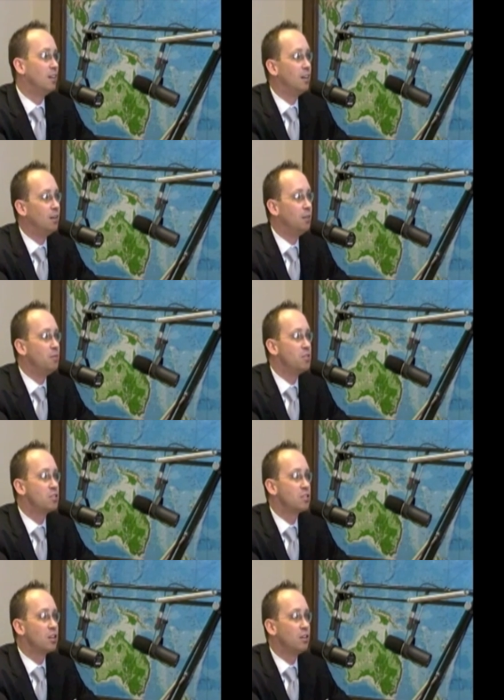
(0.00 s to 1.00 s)
And
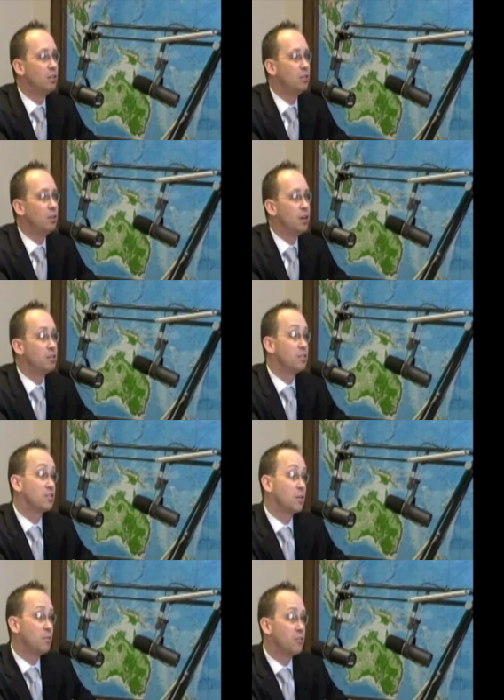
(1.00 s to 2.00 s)

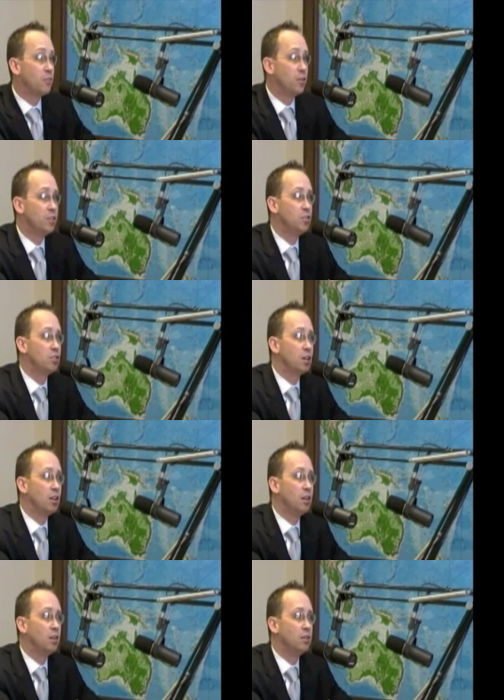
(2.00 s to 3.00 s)
some of the footage
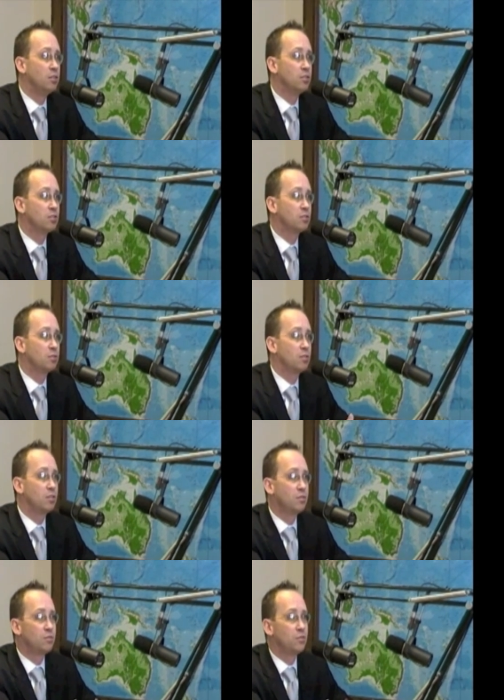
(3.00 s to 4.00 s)
is
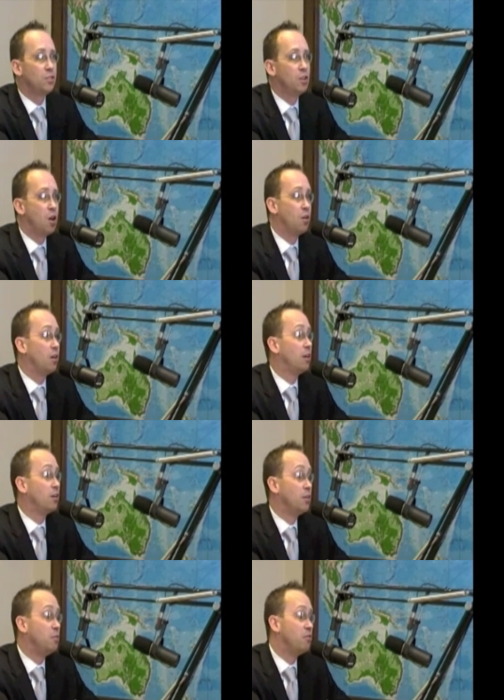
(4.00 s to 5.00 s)

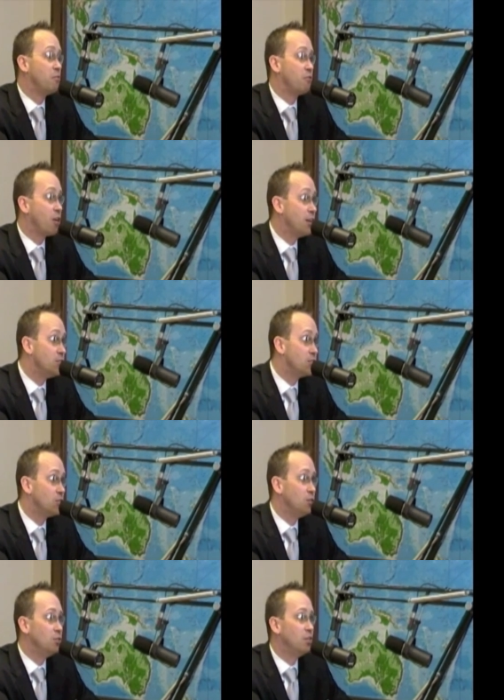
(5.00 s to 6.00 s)
going to be from friends
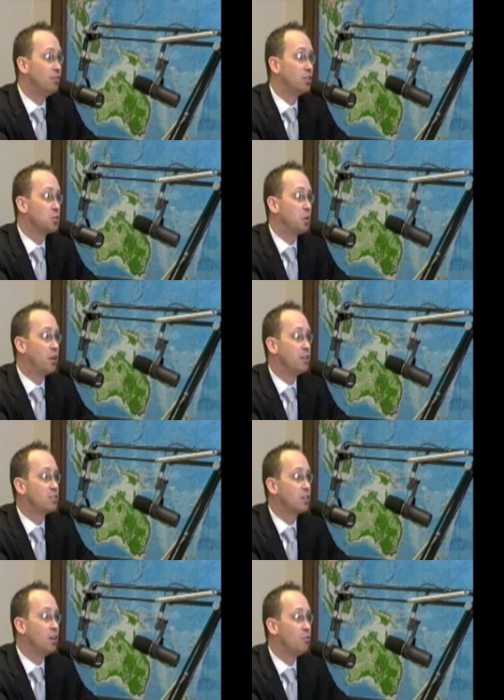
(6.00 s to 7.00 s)
who have
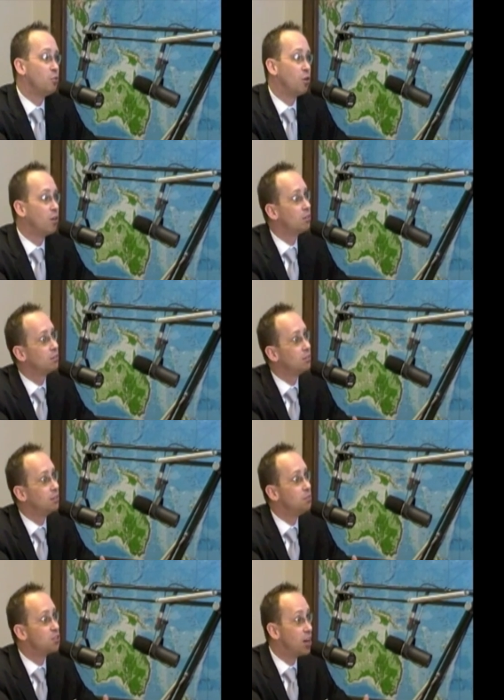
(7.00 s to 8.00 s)
experienced the Gulf War
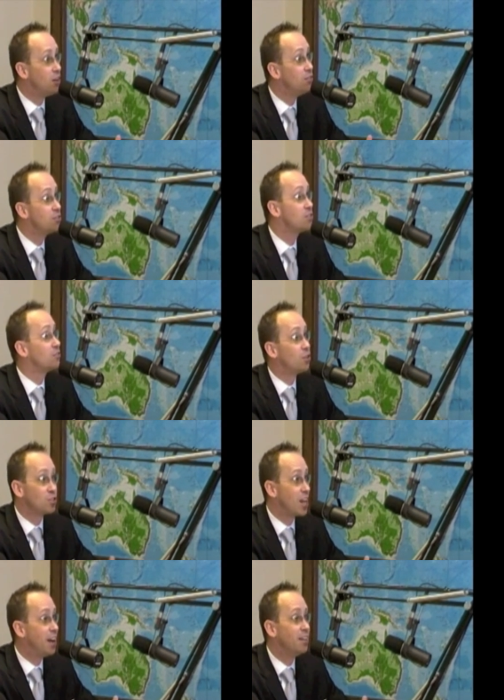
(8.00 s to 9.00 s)
themselves
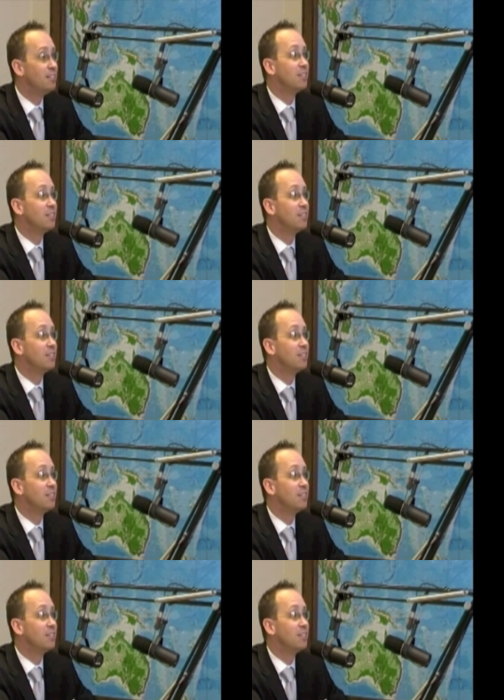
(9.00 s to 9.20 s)
firsthand.